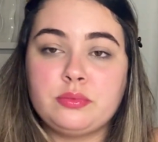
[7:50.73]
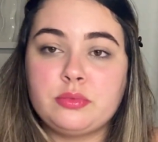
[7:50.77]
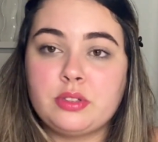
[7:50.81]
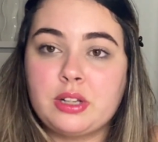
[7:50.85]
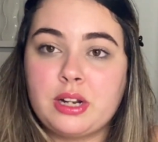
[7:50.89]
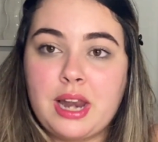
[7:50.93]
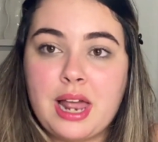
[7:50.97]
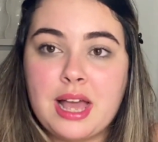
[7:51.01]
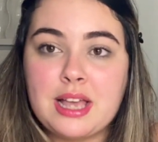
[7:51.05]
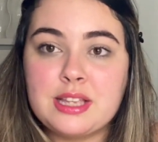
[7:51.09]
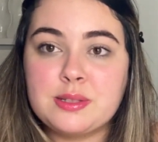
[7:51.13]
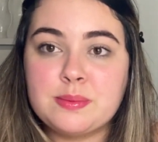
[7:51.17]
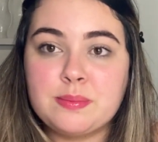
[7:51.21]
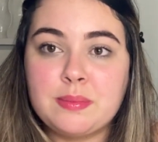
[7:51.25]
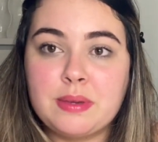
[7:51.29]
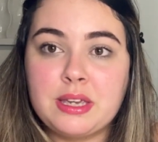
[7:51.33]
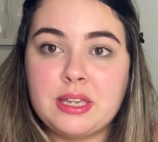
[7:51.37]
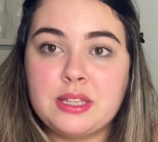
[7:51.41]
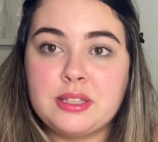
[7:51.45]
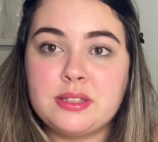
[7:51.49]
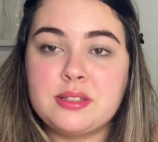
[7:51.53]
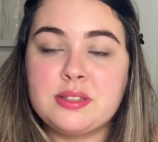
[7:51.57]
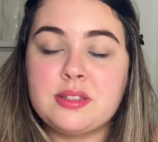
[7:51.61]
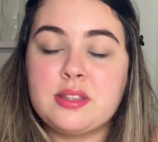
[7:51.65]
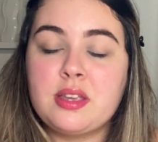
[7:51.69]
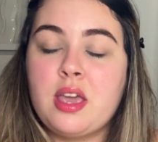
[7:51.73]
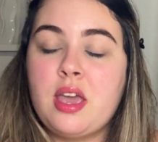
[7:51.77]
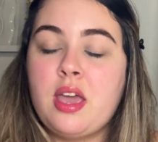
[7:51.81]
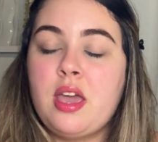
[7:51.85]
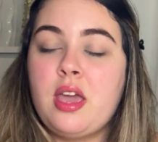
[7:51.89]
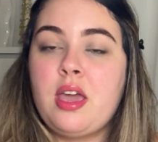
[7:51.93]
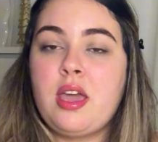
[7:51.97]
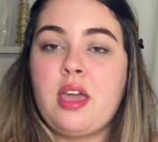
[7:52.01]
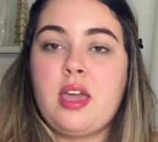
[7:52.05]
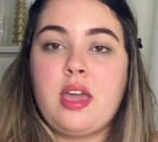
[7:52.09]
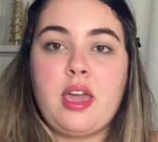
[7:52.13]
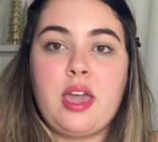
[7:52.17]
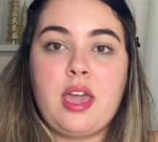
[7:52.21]
classmates
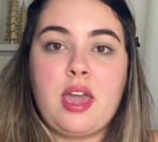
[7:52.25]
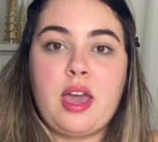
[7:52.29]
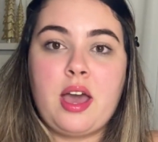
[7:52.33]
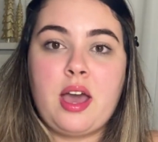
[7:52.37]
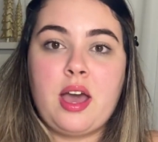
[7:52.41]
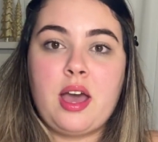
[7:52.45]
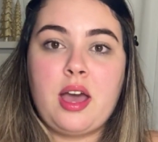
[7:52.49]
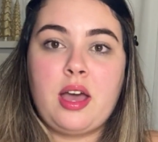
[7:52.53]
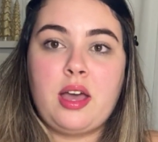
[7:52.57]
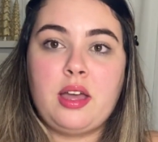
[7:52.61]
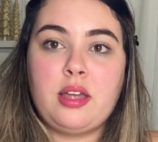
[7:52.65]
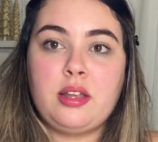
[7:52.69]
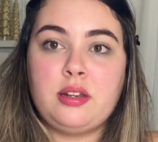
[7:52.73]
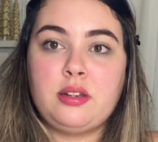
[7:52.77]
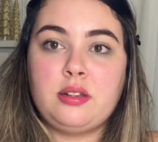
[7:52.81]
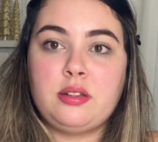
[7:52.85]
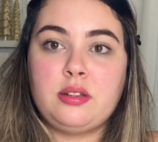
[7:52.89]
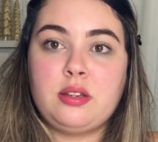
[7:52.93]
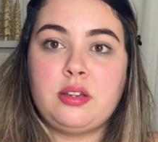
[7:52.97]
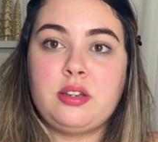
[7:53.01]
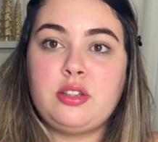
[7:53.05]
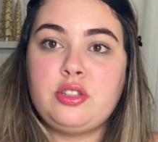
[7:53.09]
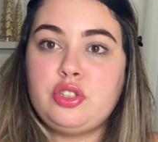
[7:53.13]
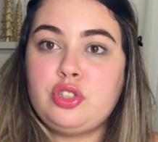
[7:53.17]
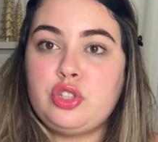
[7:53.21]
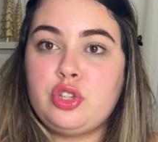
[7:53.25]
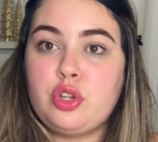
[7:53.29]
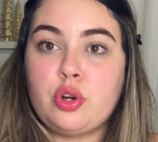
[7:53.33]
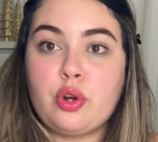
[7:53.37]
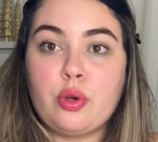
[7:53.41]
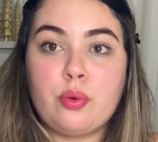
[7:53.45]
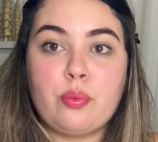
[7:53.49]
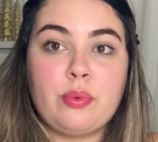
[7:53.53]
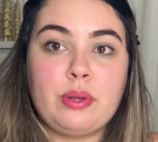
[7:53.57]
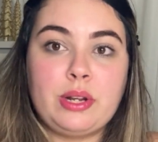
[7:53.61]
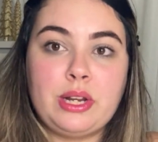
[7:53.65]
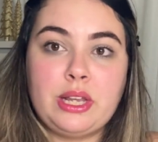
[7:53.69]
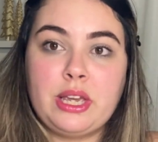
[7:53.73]
and you
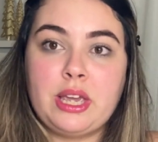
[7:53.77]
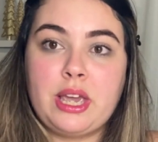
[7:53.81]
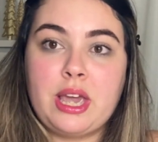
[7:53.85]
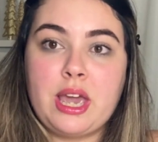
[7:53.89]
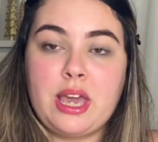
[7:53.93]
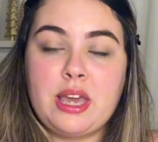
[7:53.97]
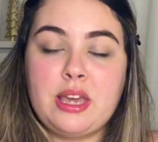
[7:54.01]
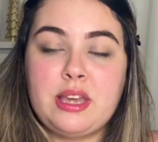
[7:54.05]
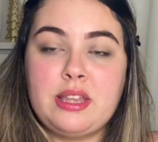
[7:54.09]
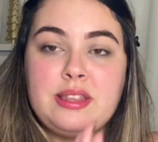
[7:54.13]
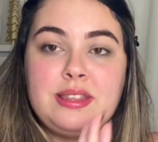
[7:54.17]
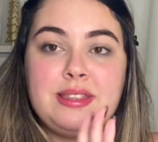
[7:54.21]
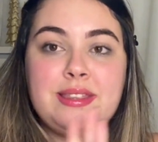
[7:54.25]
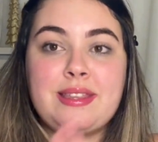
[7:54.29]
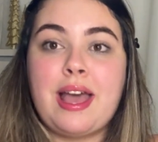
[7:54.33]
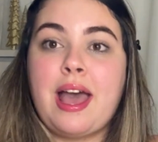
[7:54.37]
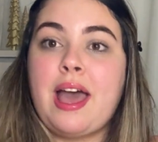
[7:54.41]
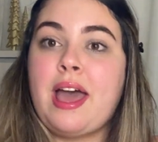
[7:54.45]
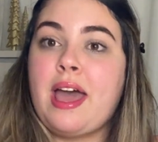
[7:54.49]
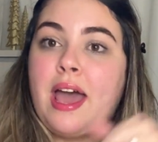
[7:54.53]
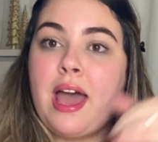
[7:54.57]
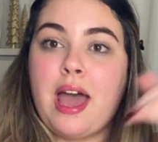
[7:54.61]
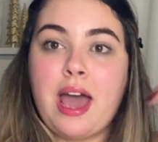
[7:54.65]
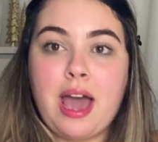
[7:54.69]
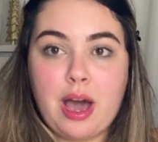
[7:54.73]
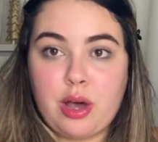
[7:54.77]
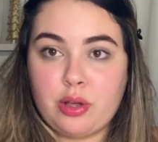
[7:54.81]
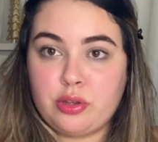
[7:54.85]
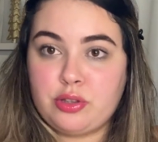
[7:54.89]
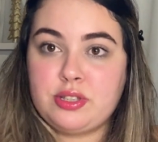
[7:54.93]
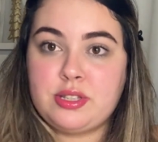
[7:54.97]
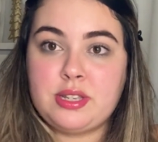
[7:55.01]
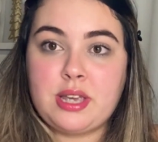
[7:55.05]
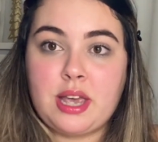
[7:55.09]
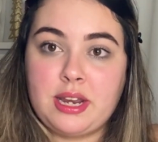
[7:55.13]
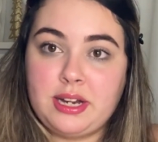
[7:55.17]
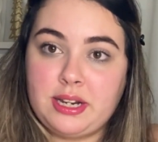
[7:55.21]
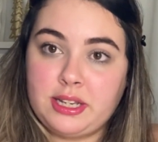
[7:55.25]
don't really get that
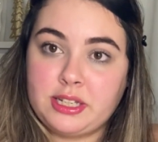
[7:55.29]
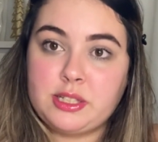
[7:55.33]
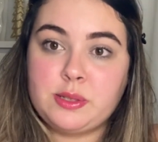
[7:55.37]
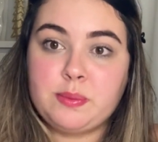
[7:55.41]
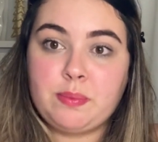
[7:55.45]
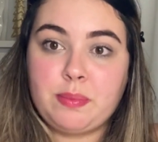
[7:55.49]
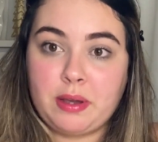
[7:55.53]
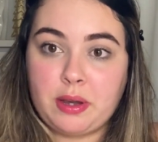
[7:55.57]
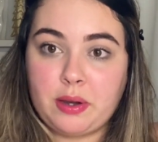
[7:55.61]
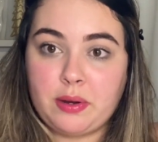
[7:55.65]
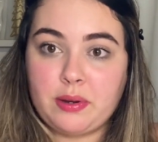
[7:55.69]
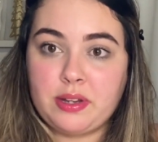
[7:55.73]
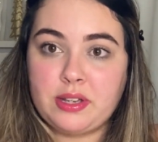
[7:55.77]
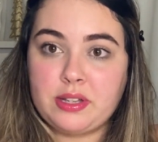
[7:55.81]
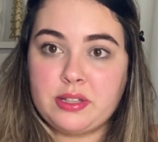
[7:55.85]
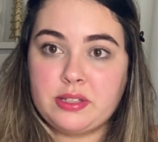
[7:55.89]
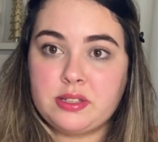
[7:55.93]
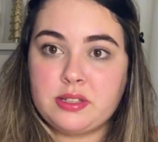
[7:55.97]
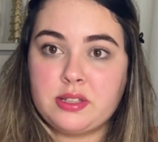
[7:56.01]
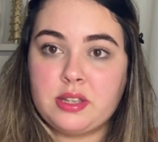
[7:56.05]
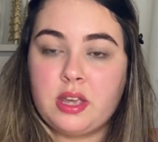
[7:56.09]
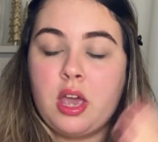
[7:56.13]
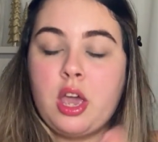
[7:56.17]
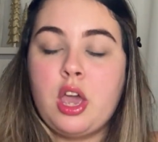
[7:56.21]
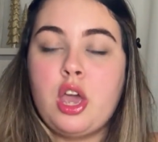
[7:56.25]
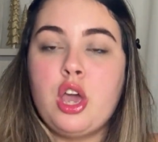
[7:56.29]
outside experience.